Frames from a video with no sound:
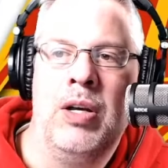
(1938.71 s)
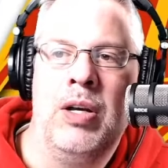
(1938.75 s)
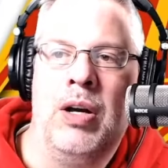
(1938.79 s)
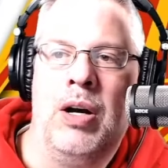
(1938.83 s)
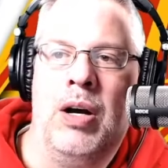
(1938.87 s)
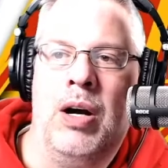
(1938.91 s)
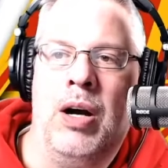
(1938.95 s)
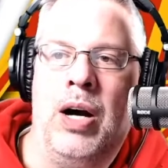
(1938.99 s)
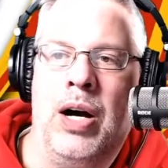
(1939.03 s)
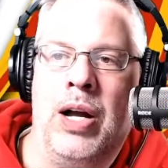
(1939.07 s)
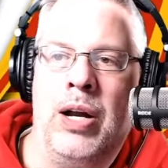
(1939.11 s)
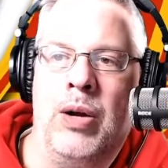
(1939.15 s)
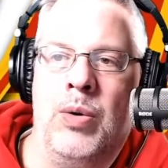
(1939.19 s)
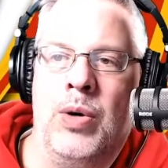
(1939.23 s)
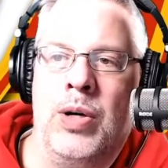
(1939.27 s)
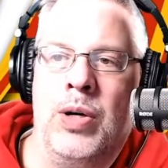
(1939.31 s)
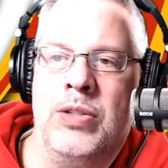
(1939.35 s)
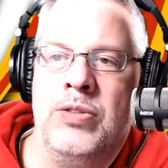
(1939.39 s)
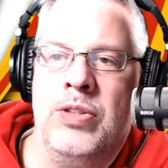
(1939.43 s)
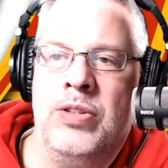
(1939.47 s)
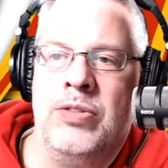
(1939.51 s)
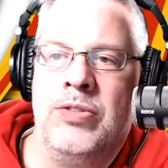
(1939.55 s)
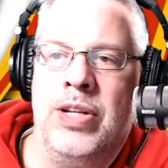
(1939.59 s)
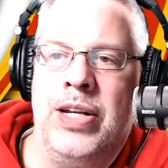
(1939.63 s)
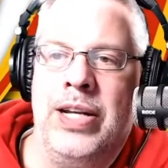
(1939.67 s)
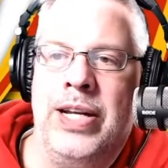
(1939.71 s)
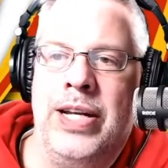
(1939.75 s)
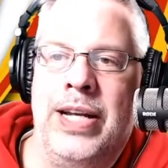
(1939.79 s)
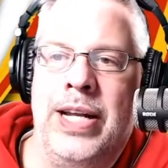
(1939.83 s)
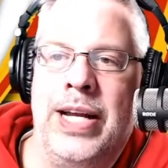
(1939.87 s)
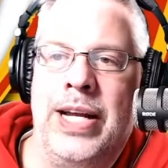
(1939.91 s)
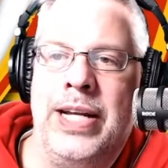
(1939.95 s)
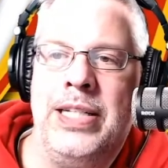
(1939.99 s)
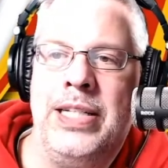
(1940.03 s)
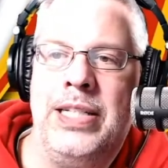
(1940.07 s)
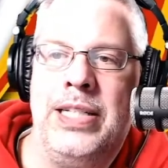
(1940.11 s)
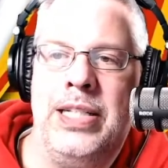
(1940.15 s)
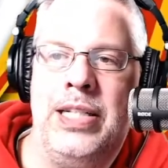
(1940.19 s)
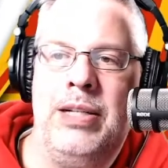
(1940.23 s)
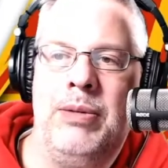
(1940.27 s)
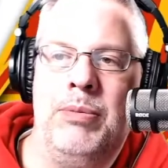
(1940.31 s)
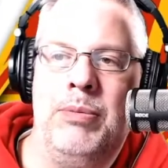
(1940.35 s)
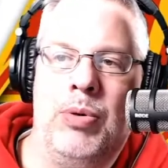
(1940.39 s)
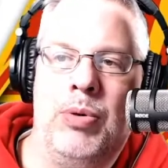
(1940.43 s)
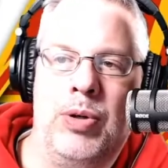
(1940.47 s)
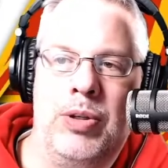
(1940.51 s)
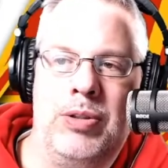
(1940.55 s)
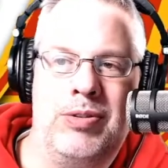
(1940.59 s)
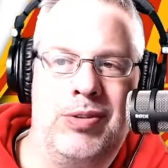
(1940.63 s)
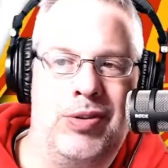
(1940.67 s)
Ottawa sits at 19
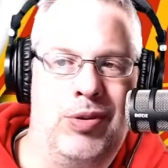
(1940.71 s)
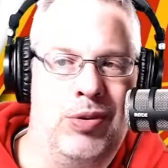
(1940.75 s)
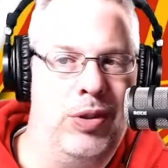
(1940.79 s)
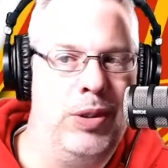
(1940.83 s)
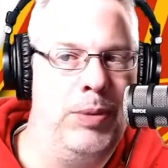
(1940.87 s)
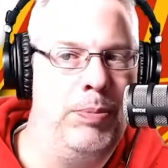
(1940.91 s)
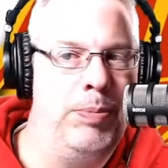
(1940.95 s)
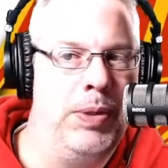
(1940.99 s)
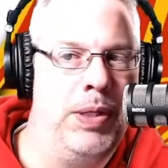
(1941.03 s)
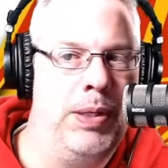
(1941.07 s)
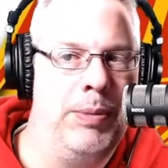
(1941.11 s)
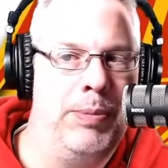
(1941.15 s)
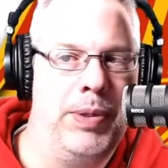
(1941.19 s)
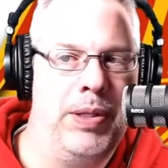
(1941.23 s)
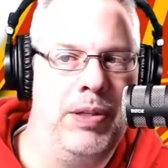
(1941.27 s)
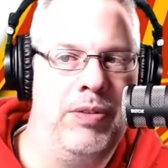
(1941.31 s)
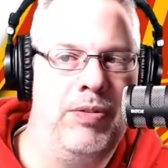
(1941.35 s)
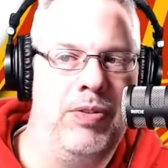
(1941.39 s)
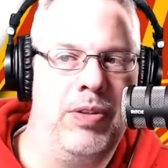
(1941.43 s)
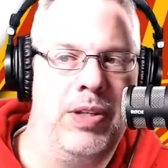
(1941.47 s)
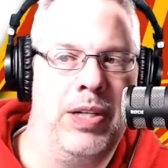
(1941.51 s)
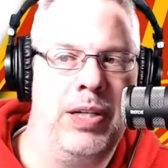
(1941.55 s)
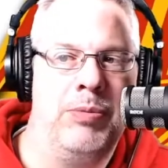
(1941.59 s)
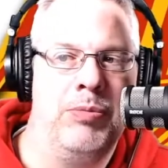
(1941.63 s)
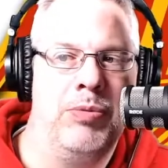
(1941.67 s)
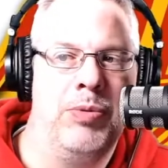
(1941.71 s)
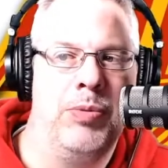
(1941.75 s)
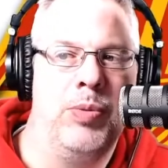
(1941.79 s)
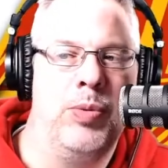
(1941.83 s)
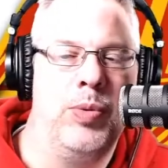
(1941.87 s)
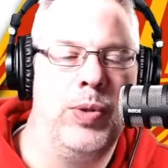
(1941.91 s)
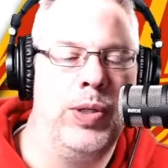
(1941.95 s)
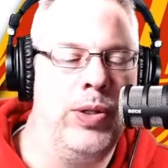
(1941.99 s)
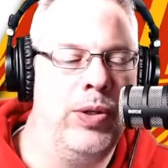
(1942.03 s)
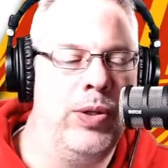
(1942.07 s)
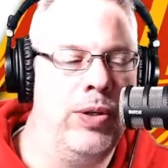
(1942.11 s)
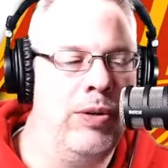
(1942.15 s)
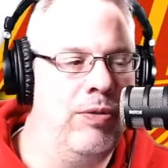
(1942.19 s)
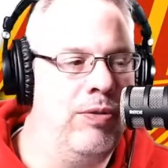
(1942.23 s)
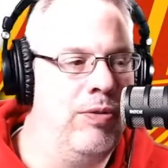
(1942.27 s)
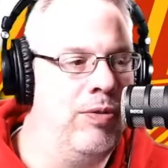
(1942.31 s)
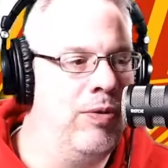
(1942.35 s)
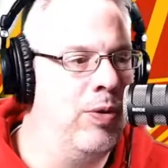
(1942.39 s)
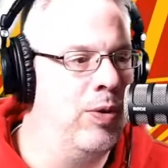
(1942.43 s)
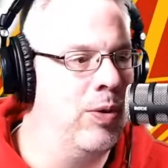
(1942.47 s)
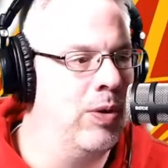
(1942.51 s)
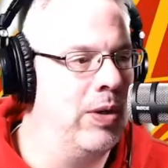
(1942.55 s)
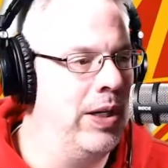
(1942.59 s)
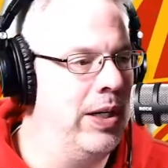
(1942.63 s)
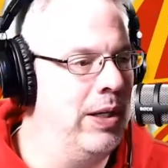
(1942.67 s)
points, creeping up on the Flames, but we do have
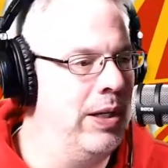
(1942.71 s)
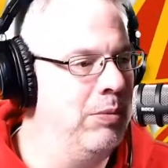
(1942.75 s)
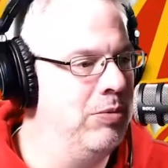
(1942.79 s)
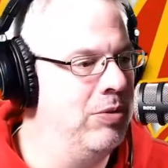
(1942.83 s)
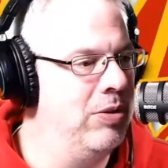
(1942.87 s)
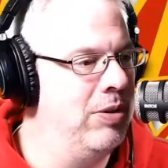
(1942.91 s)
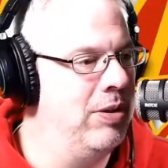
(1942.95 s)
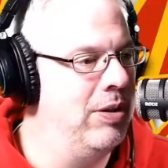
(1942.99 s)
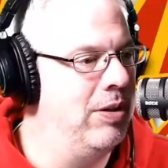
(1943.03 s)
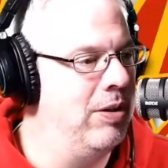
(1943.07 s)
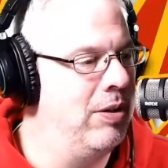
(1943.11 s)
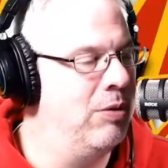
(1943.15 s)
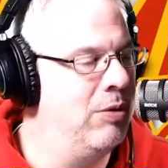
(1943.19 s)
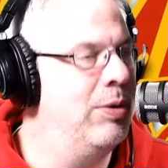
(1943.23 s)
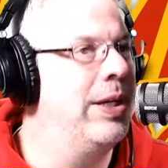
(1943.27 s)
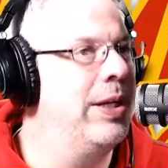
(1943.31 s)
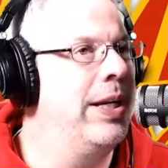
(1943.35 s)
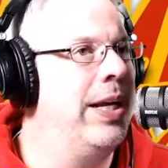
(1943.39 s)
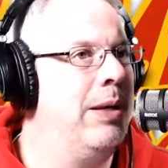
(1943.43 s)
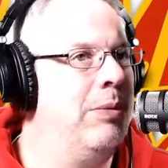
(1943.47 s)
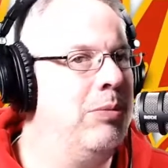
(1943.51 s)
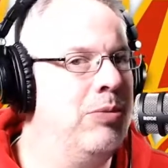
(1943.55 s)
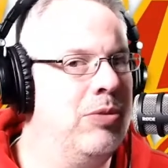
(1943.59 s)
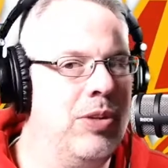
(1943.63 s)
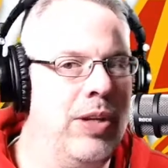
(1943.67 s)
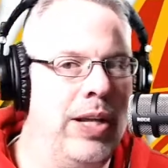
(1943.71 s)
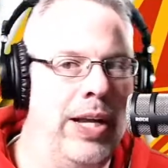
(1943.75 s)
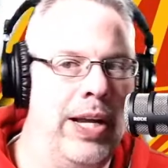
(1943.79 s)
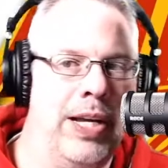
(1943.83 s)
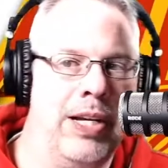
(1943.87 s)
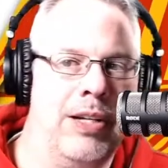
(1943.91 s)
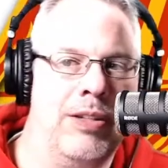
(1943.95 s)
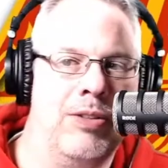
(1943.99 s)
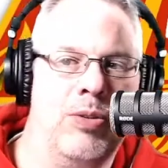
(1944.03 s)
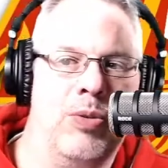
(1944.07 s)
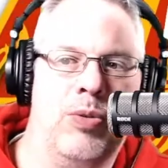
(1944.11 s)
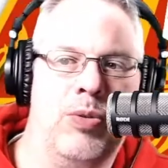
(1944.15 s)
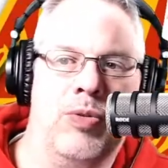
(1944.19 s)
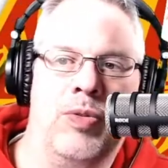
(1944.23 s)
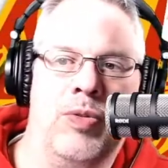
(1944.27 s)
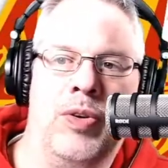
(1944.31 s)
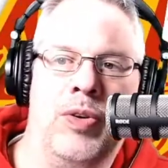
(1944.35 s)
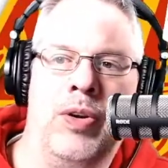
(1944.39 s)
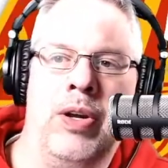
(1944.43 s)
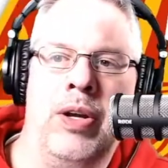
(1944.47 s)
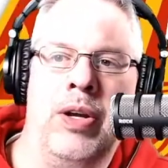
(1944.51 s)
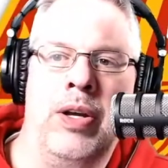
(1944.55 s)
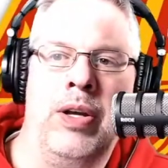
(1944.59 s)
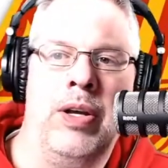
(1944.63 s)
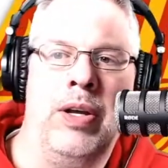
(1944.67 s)
3 games in hand over
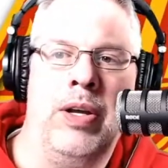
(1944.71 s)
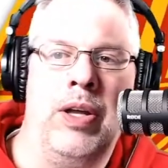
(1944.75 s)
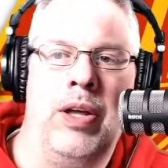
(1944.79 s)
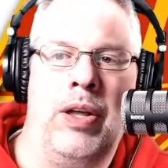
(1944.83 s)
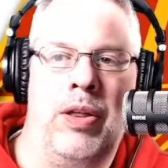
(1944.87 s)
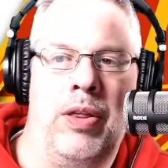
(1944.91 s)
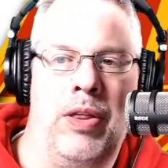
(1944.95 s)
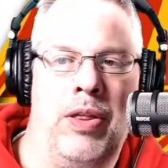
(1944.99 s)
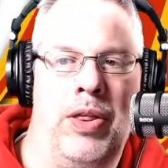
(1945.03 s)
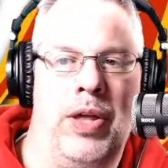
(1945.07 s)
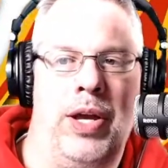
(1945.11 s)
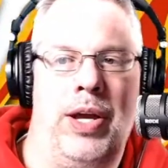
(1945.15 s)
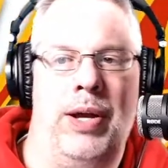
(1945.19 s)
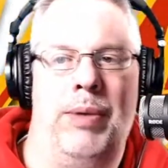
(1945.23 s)
them.